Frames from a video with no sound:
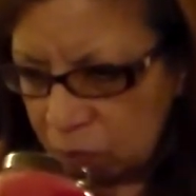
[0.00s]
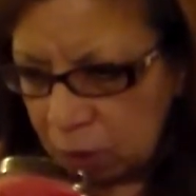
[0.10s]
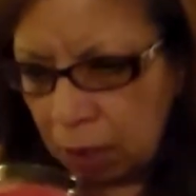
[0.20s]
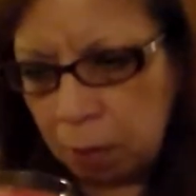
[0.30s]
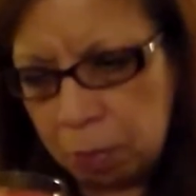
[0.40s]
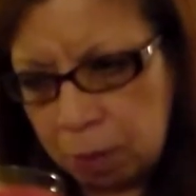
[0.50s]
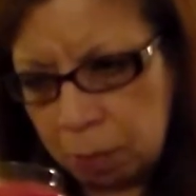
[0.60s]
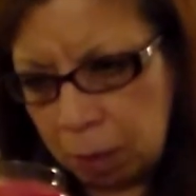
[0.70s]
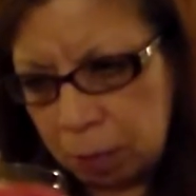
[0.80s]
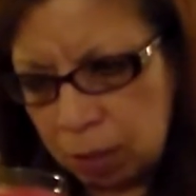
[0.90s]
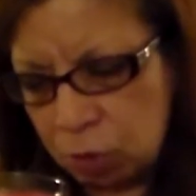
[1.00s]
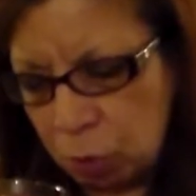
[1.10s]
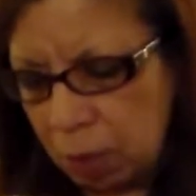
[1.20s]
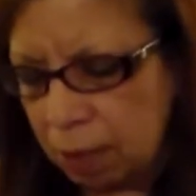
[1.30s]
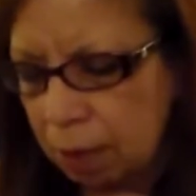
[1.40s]
Vanilla bean, maybe a
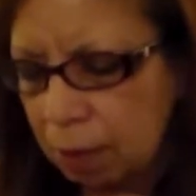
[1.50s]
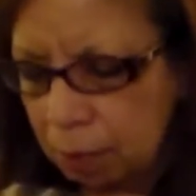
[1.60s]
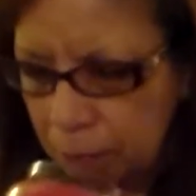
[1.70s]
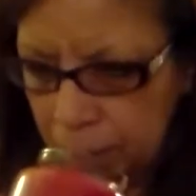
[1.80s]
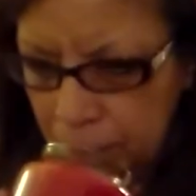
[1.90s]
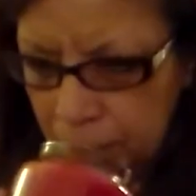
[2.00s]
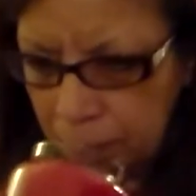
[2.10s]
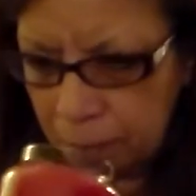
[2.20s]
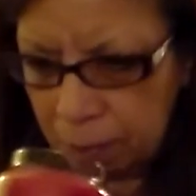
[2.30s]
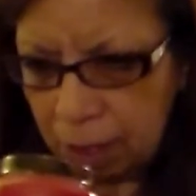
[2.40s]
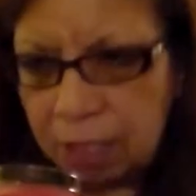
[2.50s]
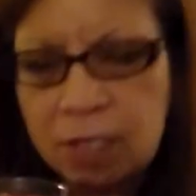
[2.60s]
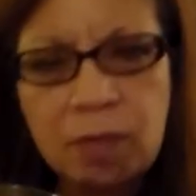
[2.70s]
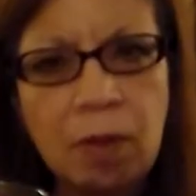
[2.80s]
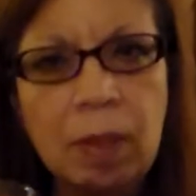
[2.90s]
tweak.
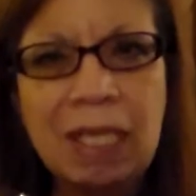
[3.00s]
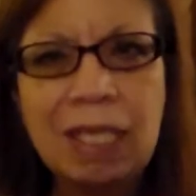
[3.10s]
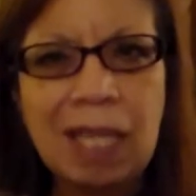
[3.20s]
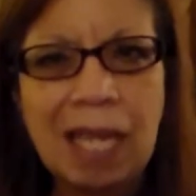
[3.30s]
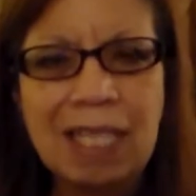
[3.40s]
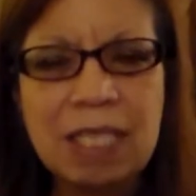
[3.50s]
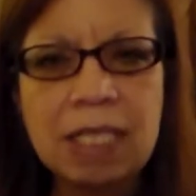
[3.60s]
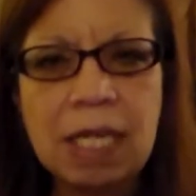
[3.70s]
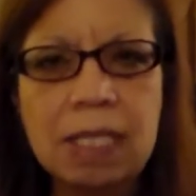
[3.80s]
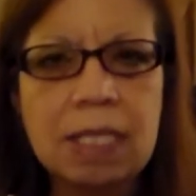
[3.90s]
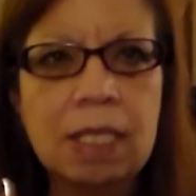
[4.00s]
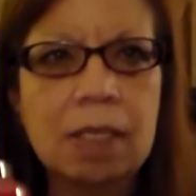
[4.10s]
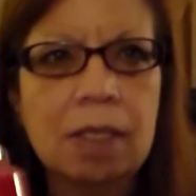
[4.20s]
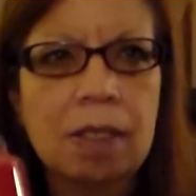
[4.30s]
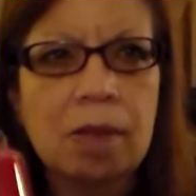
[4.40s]
It's a very light scent,
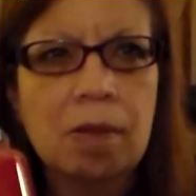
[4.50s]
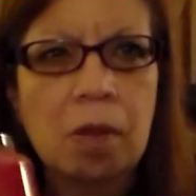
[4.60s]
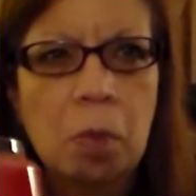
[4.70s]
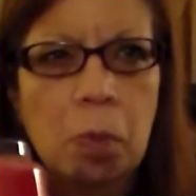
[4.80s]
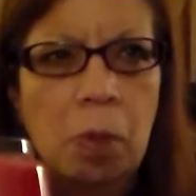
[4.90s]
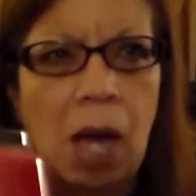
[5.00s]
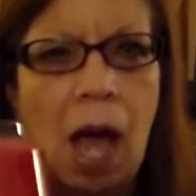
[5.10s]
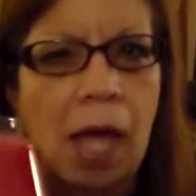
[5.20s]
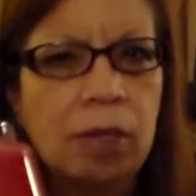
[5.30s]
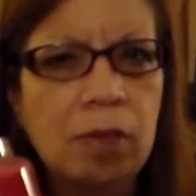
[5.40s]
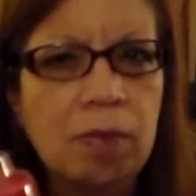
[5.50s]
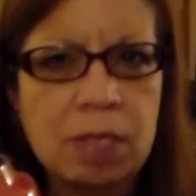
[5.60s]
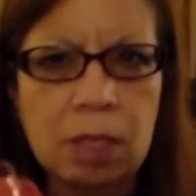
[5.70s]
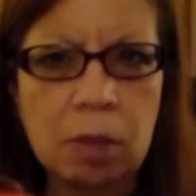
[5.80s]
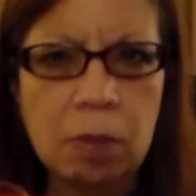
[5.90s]
but I don't know if
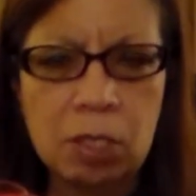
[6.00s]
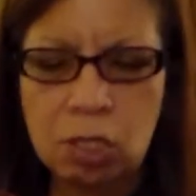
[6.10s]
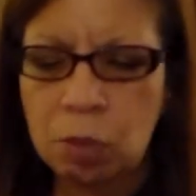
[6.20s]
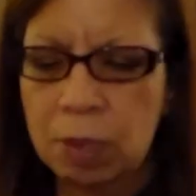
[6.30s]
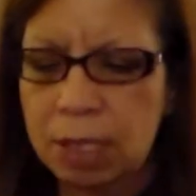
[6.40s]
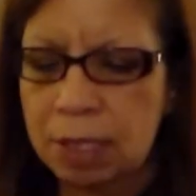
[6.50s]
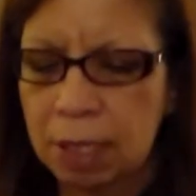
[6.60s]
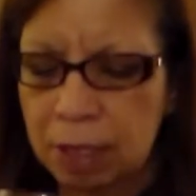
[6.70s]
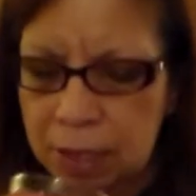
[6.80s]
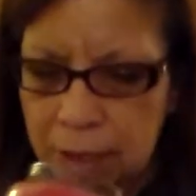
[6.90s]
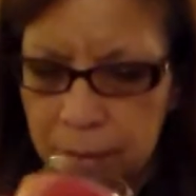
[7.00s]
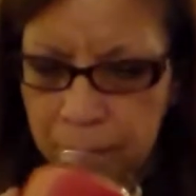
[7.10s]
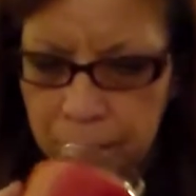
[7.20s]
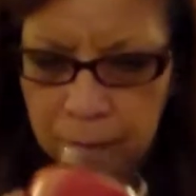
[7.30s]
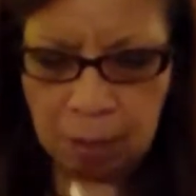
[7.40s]
it's going to be a sweet scent.
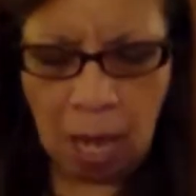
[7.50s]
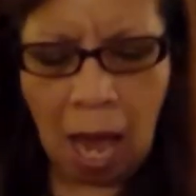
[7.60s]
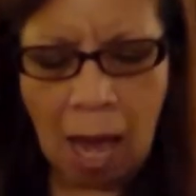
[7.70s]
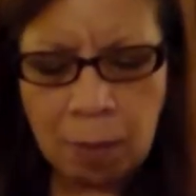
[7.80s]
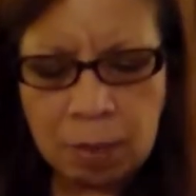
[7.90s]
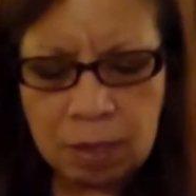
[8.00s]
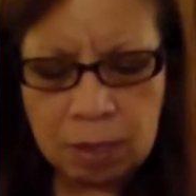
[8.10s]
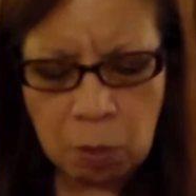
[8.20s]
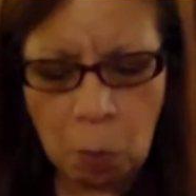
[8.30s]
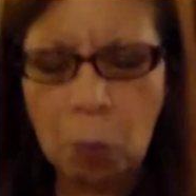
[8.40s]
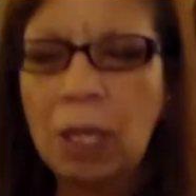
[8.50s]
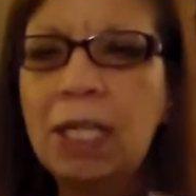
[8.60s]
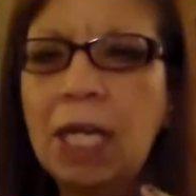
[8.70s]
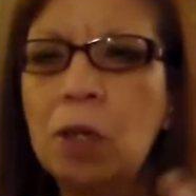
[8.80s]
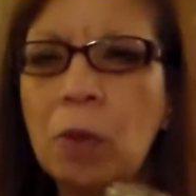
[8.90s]
I was,
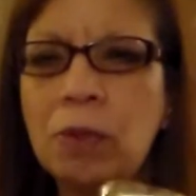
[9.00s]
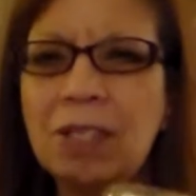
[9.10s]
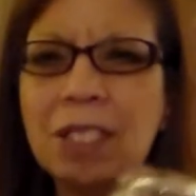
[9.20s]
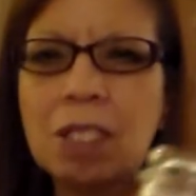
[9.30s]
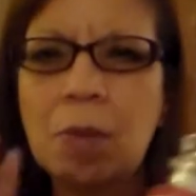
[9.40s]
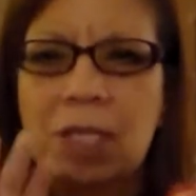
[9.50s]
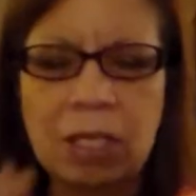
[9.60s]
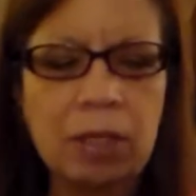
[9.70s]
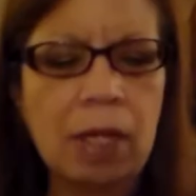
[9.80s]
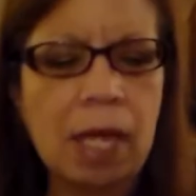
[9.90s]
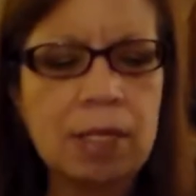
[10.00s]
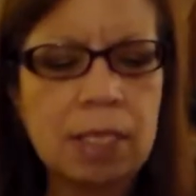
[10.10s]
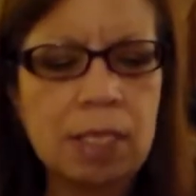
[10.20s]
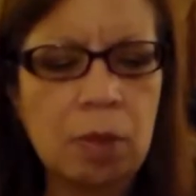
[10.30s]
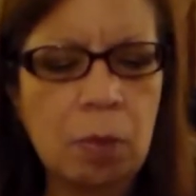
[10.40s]
when I ordered this, I was a little
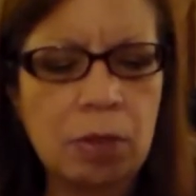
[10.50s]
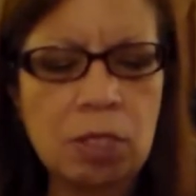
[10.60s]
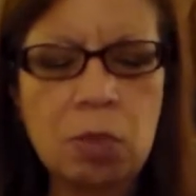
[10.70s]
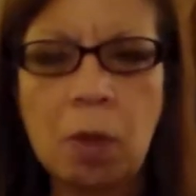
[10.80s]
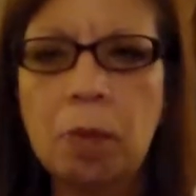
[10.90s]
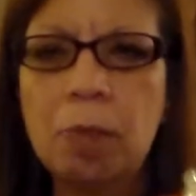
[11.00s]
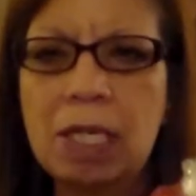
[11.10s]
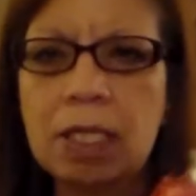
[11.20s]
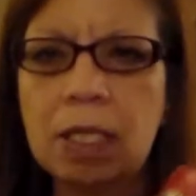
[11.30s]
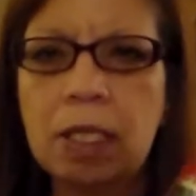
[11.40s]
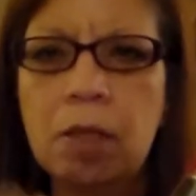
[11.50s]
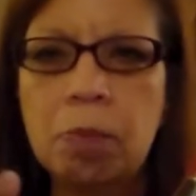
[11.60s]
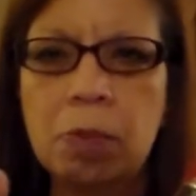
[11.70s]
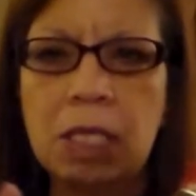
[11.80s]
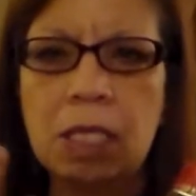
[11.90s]
hesitant with this one basically
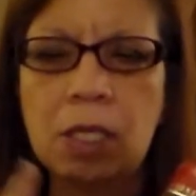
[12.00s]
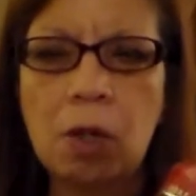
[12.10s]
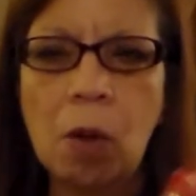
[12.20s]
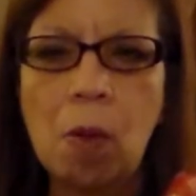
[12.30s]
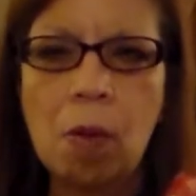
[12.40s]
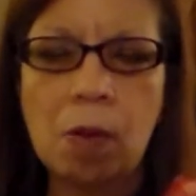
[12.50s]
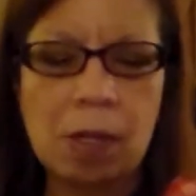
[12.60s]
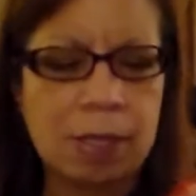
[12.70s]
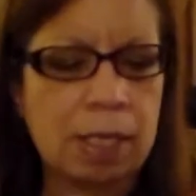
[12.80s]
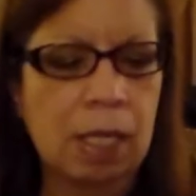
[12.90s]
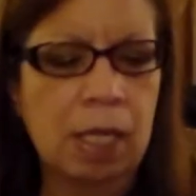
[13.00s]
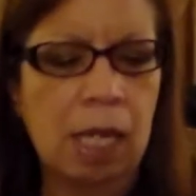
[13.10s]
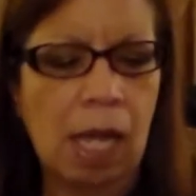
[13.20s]
because